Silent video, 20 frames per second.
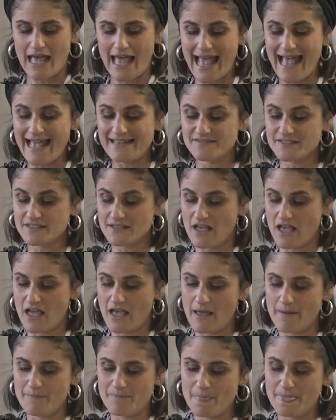and
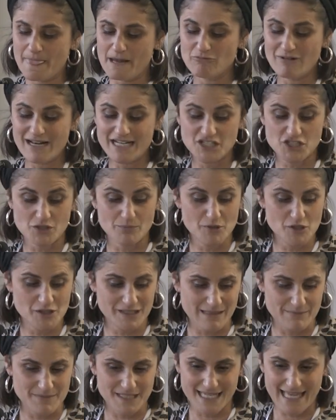religion
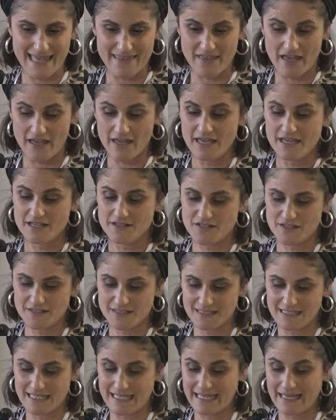puts them together to
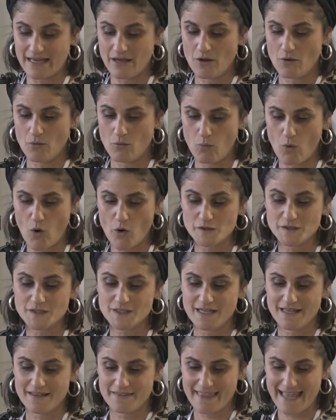see
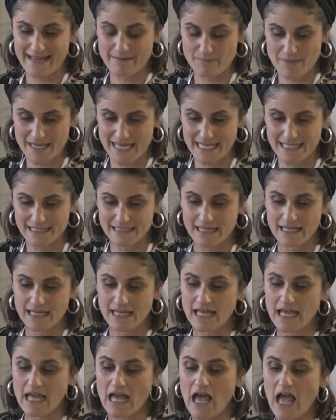what they mean.
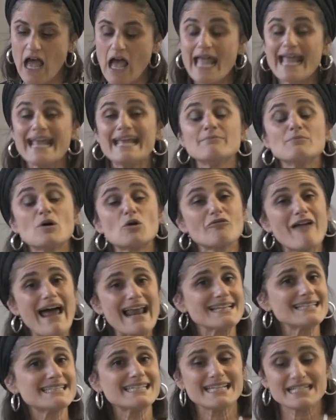
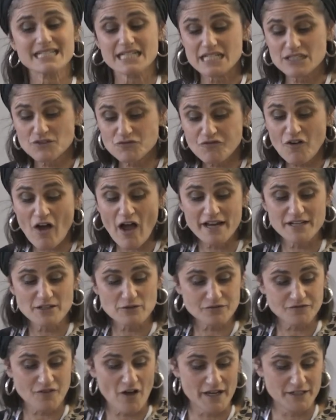Immorality, in his
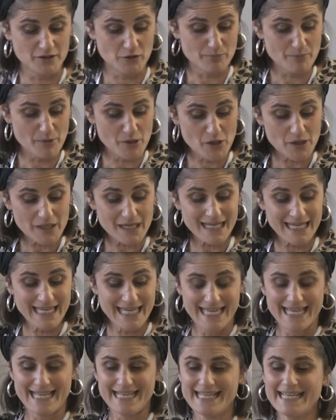final book,
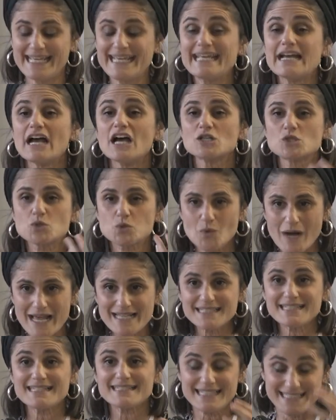he
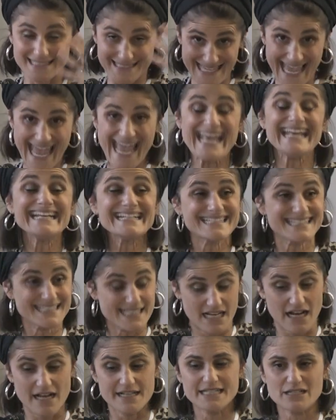takes
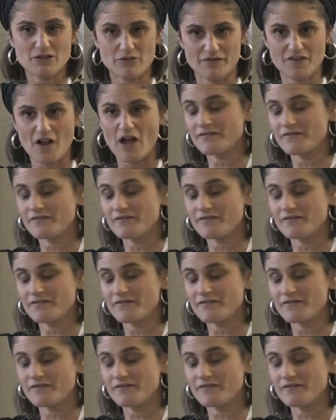the idea of